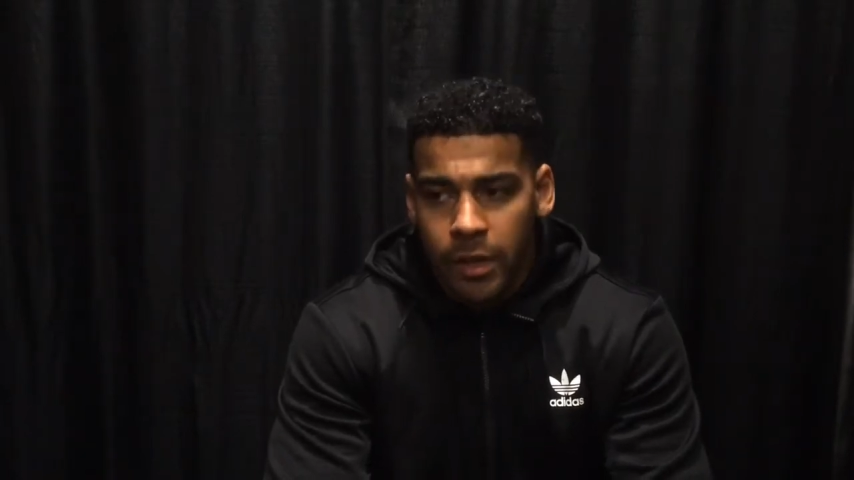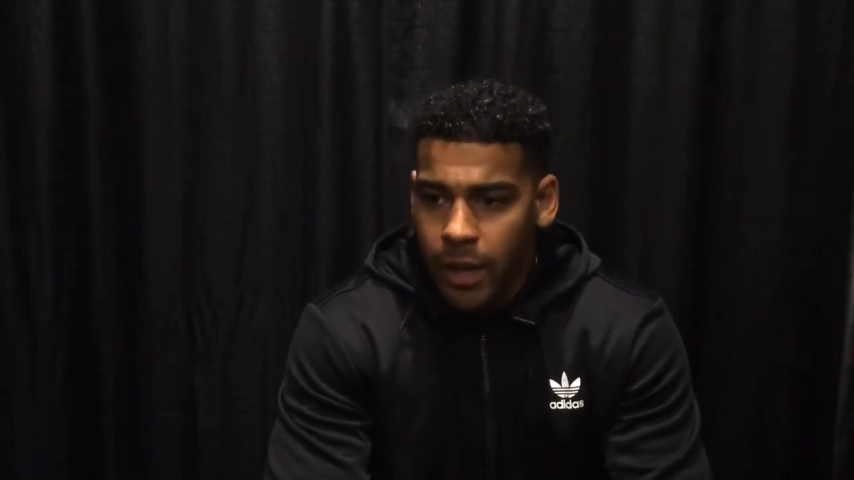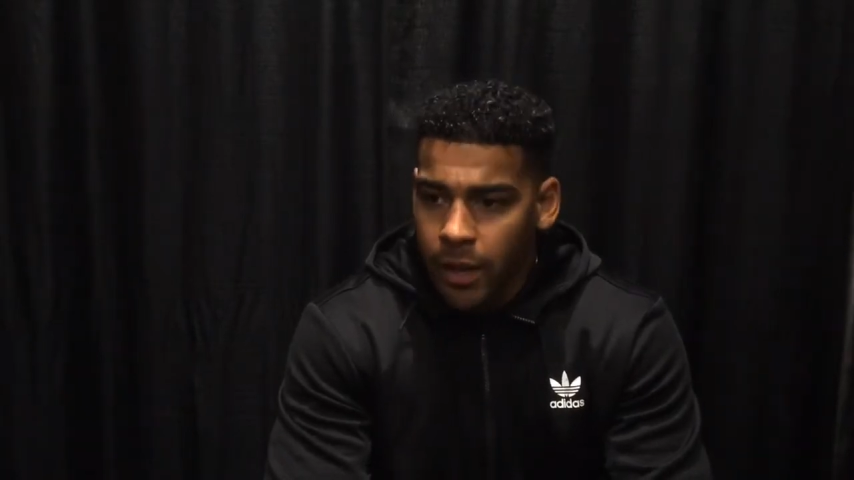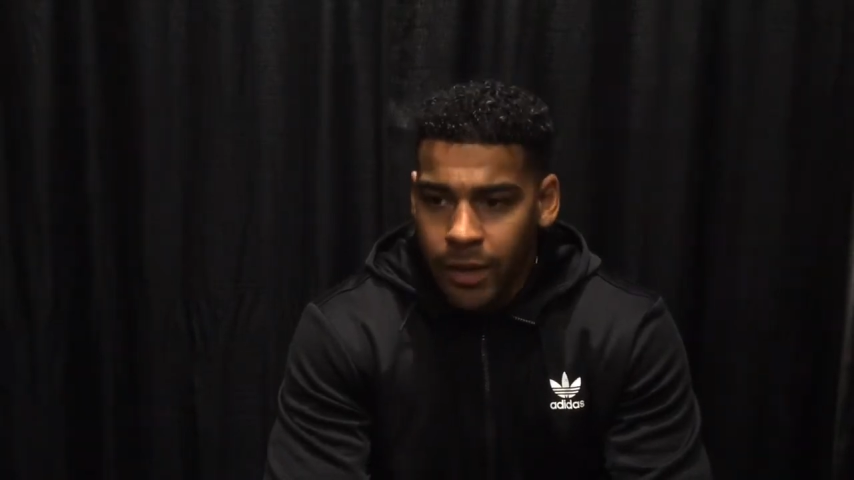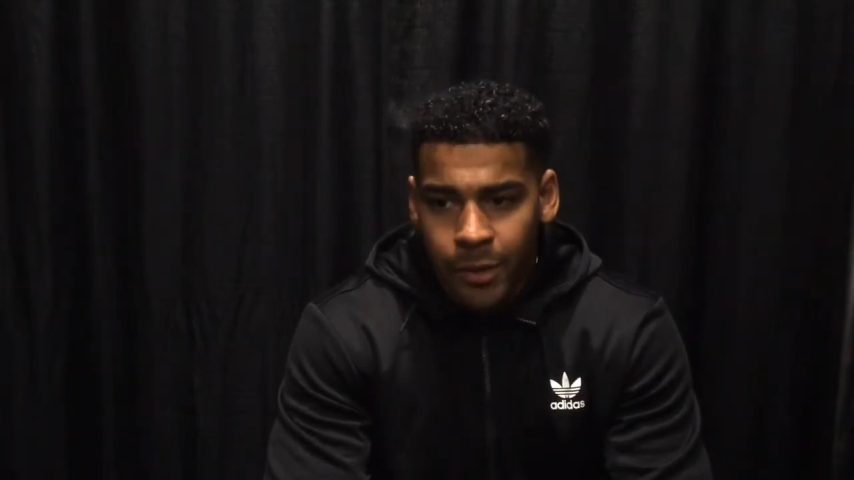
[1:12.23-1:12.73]

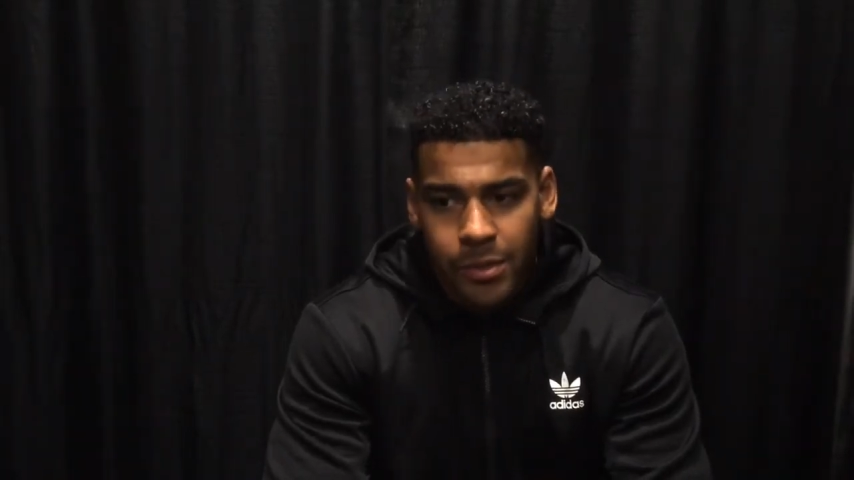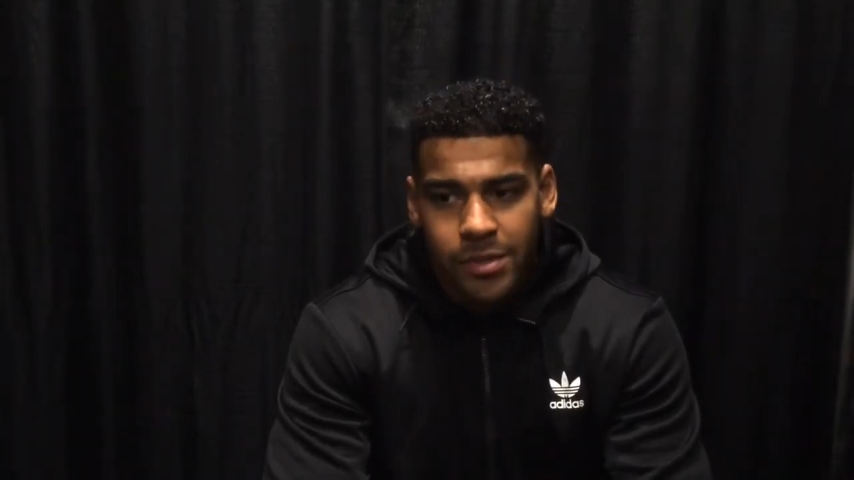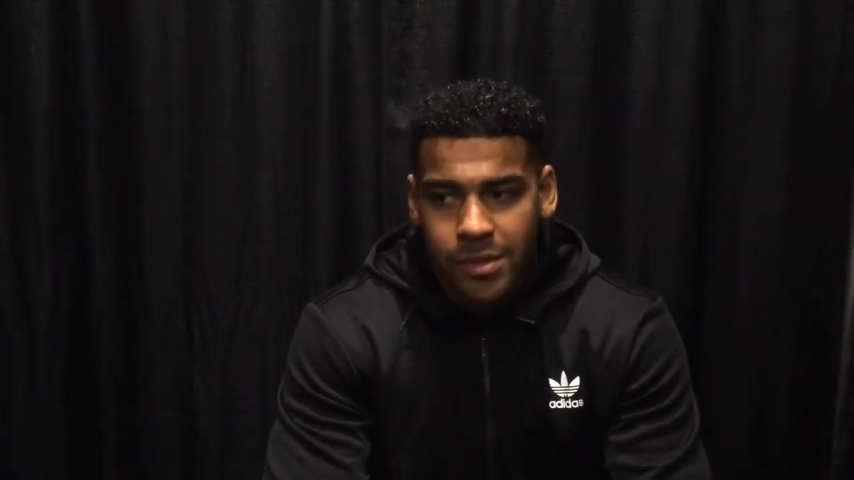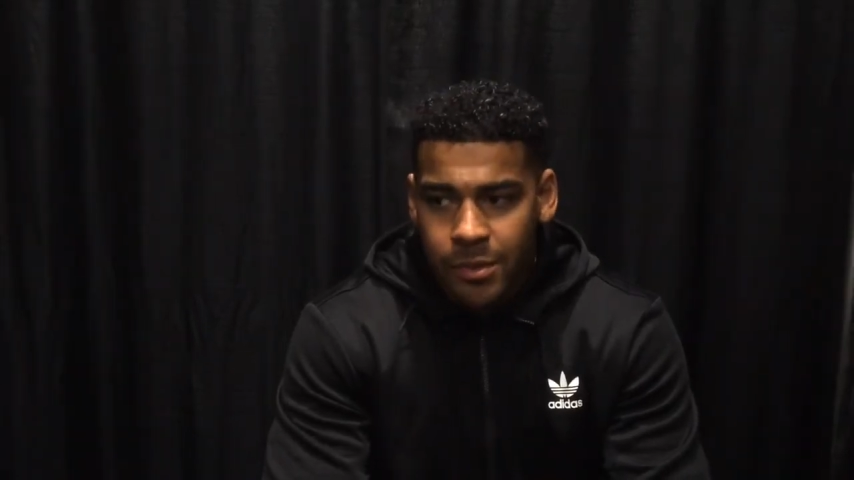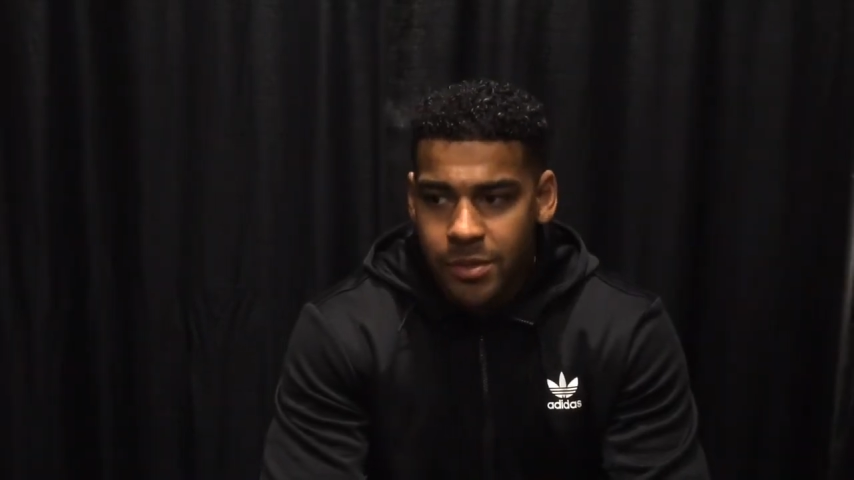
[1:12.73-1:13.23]
Yeah, it
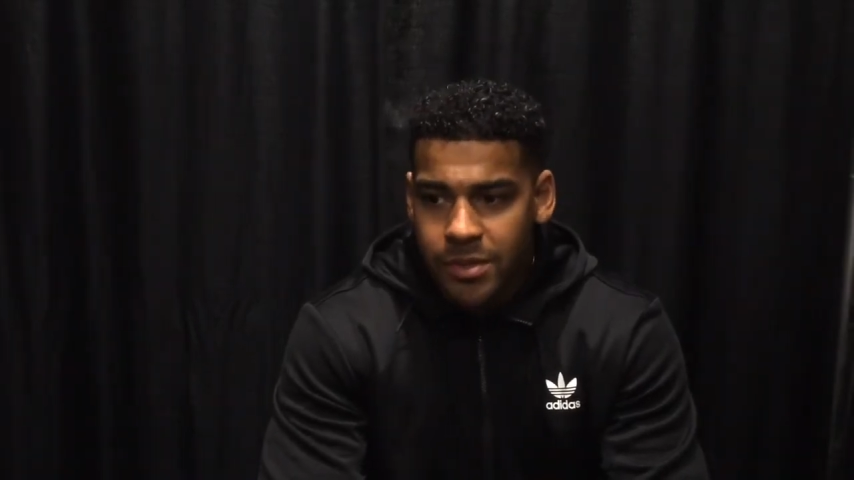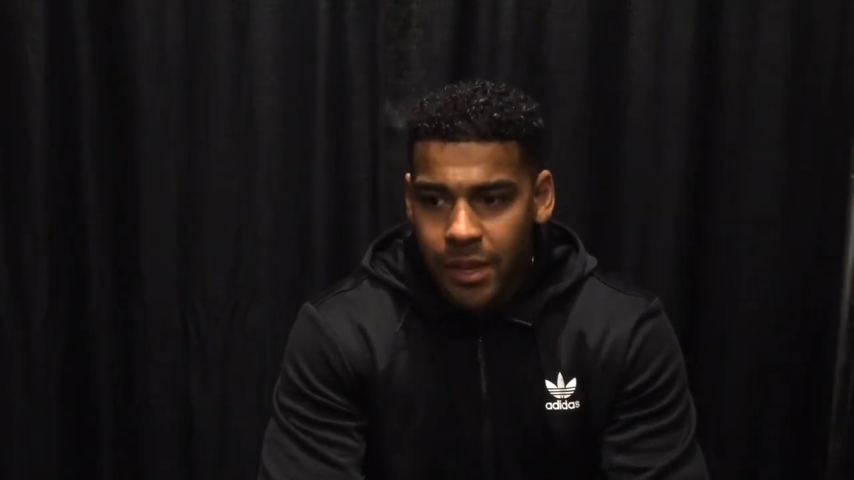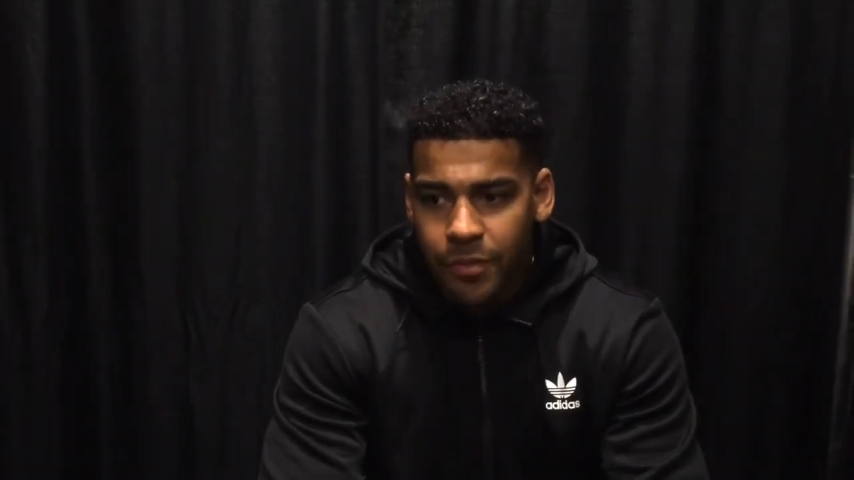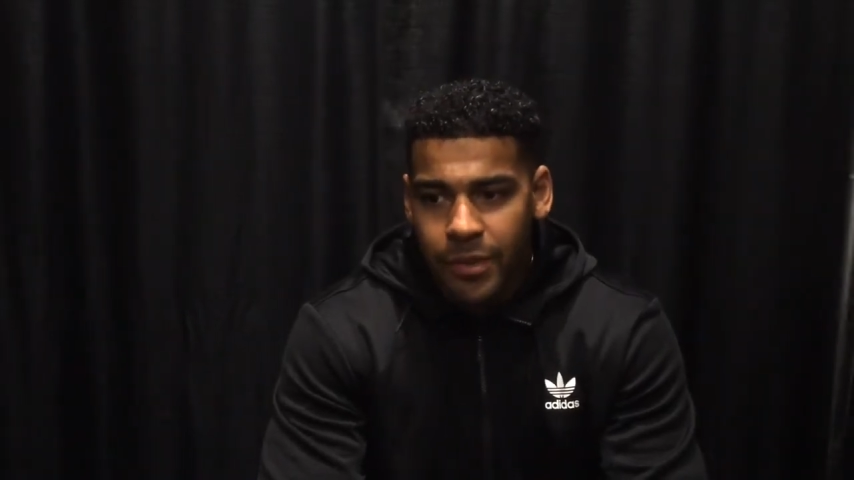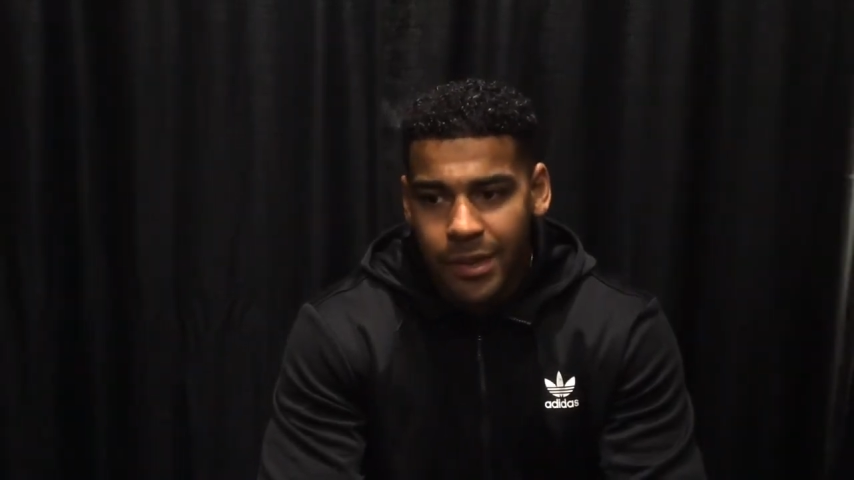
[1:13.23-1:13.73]
was
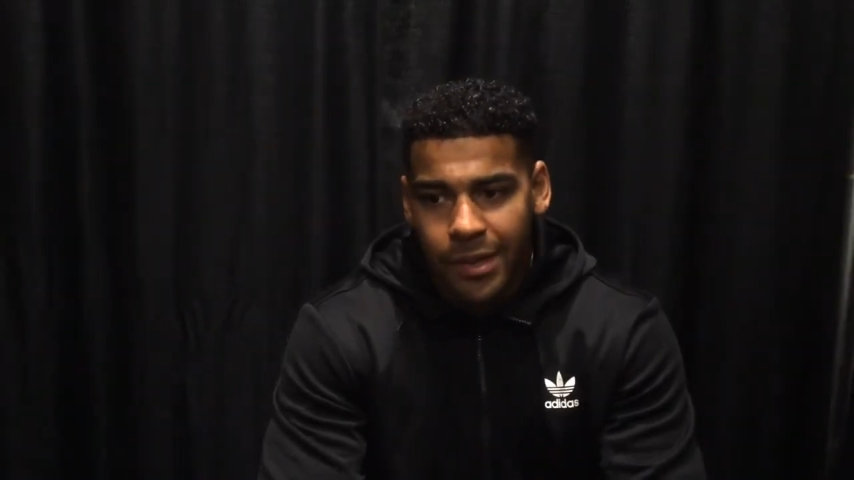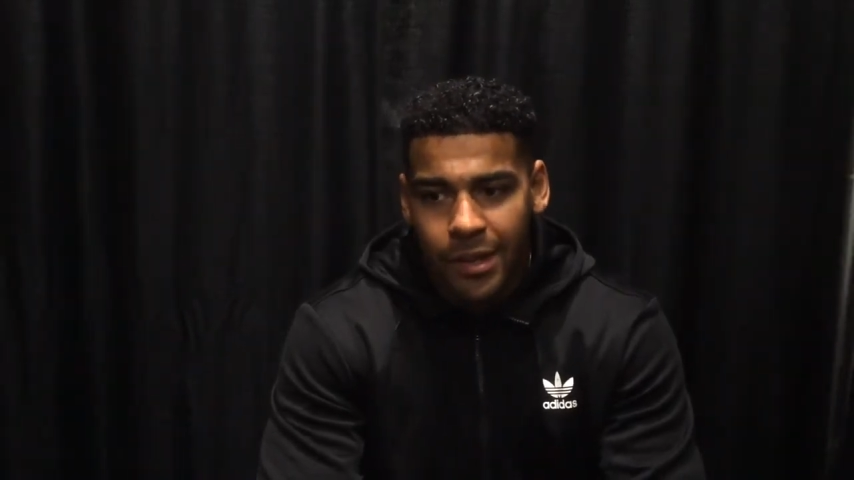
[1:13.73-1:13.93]
definitely,